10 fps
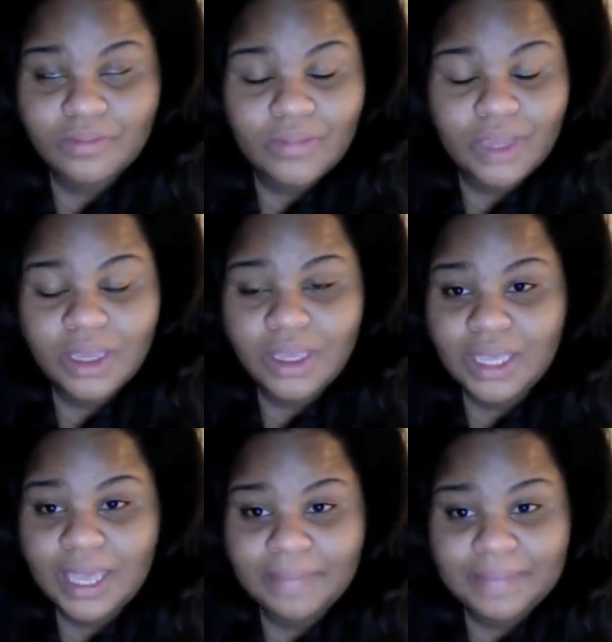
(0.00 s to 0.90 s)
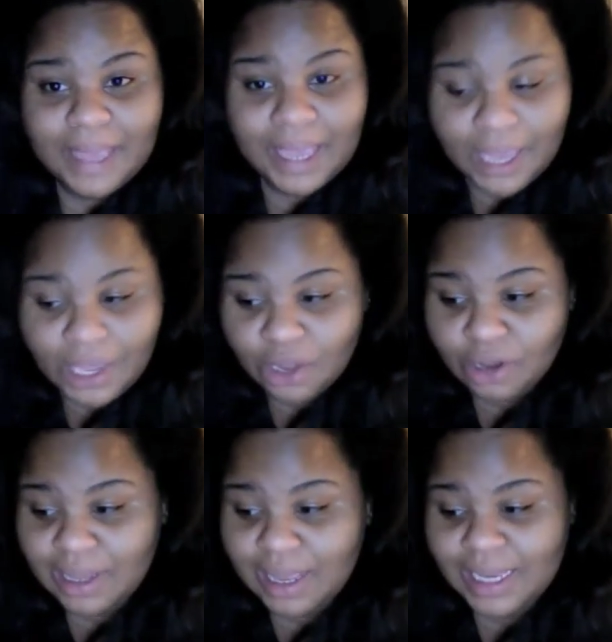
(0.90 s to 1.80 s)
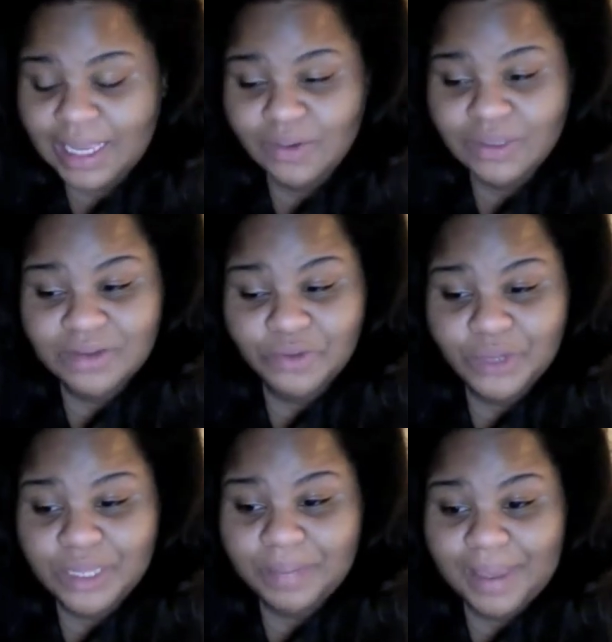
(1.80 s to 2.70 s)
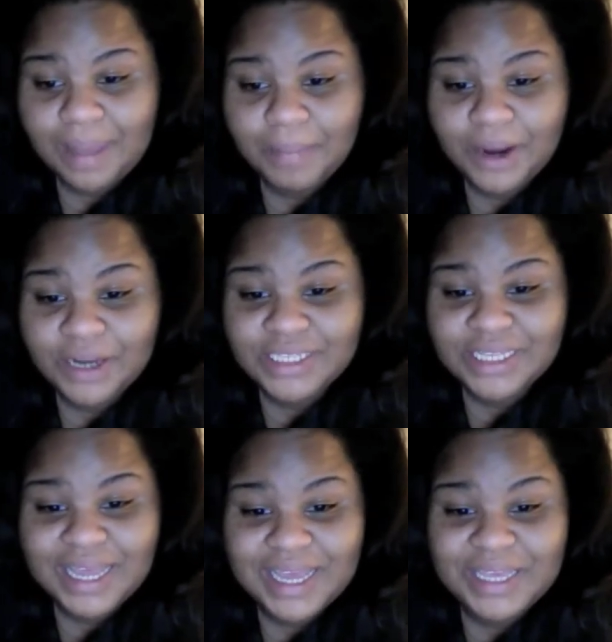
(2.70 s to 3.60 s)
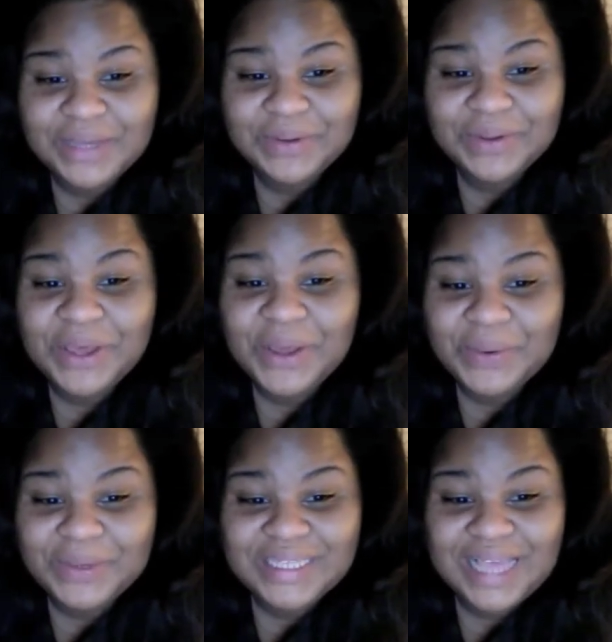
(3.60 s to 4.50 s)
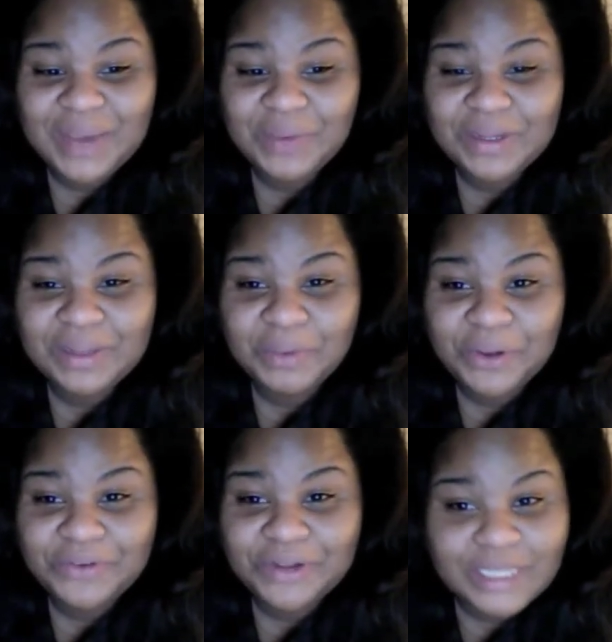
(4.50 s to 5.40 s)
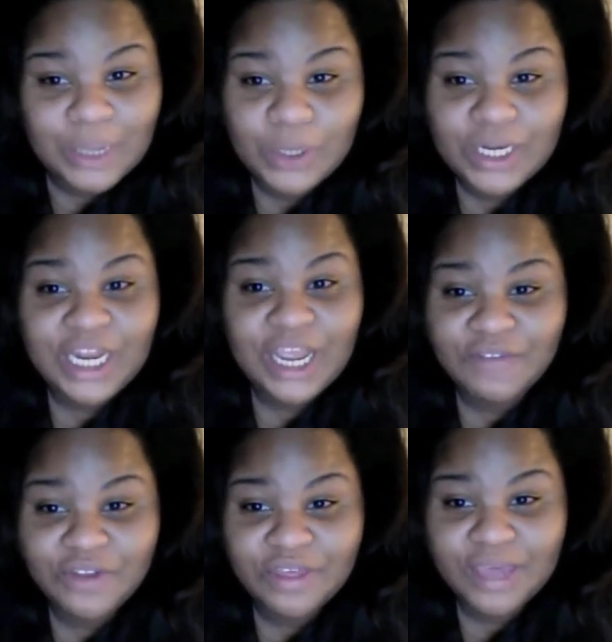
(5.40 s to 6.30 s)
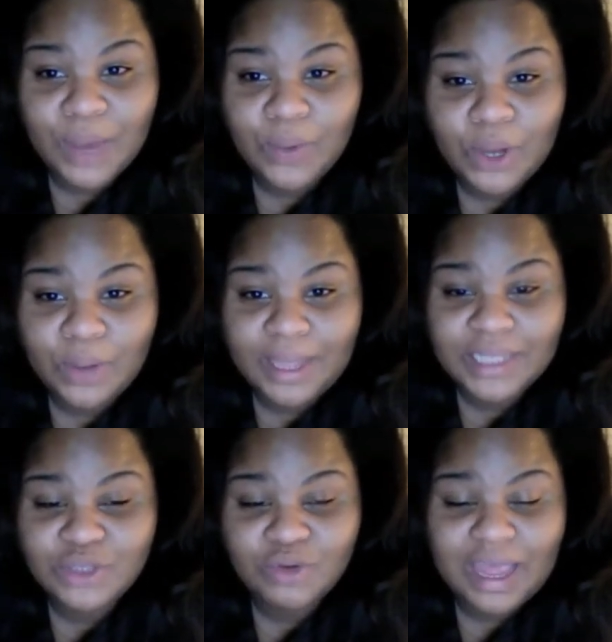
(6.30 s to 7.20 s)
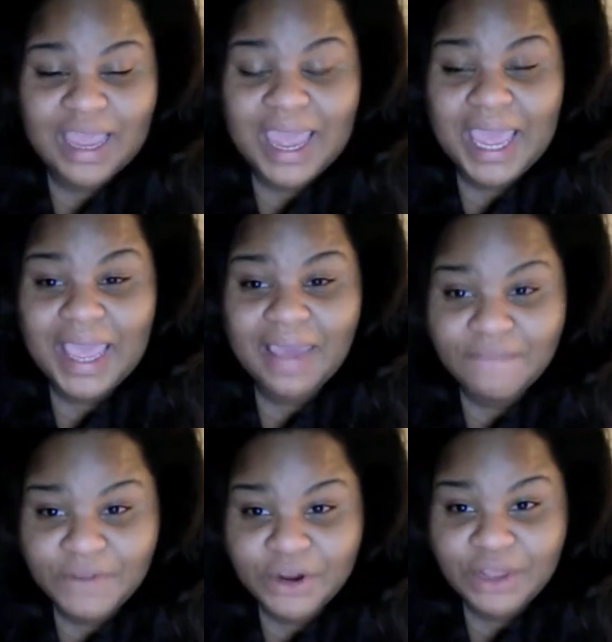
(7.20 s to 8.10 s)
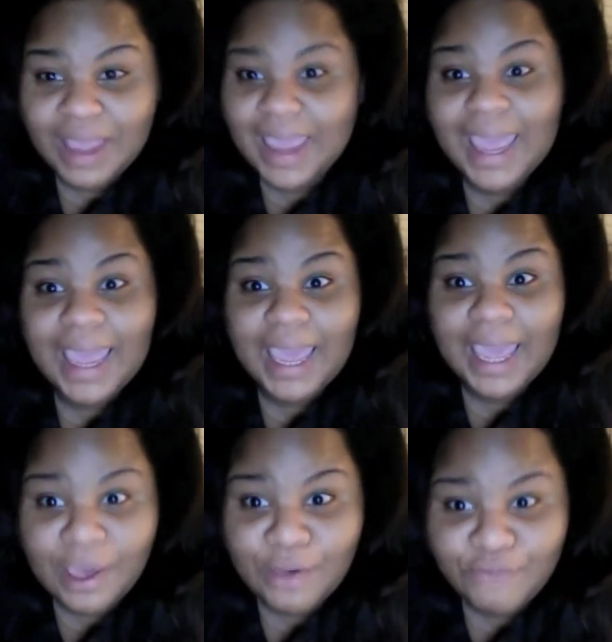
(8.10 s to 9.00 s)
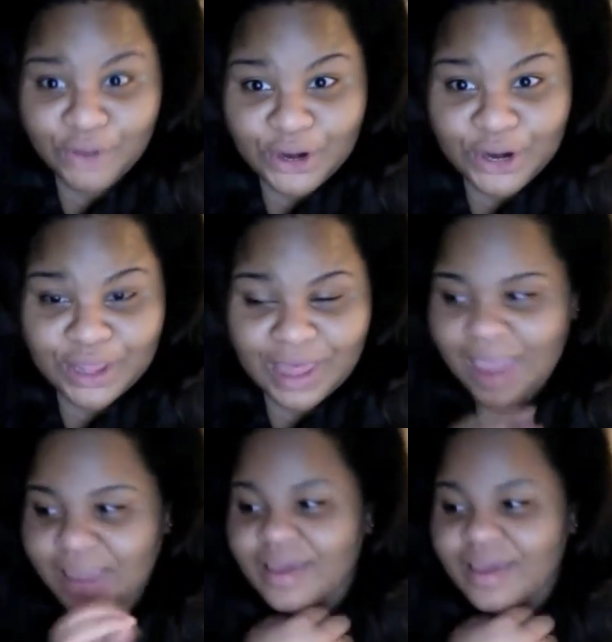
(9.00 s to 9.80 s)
He gave me hell. He was a really bad person. He was one of the boyfriends I would never think I would go back to, ever. Ever.